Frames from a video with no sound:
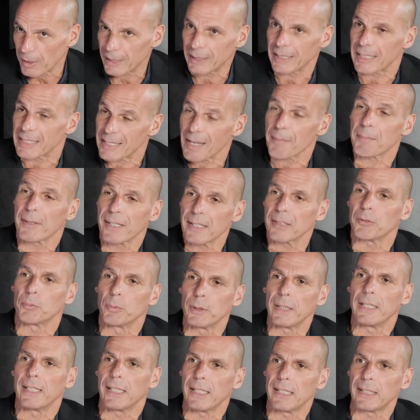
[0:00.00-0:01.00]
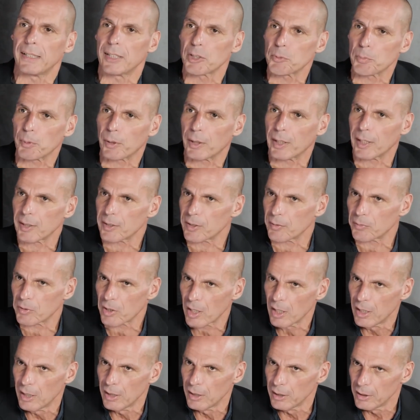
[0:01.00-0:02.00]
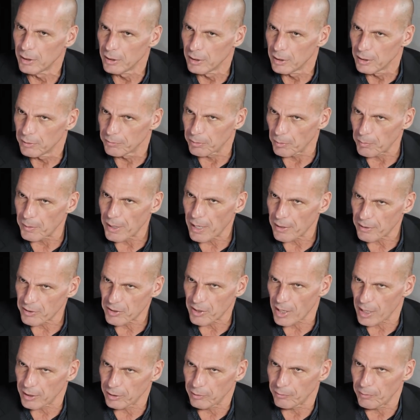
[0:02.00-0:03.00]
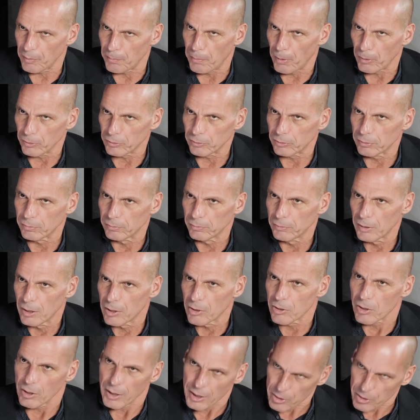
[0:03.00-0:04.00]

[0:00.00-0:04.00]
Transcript: And it's something that we need as progressives from the other side of the pond. So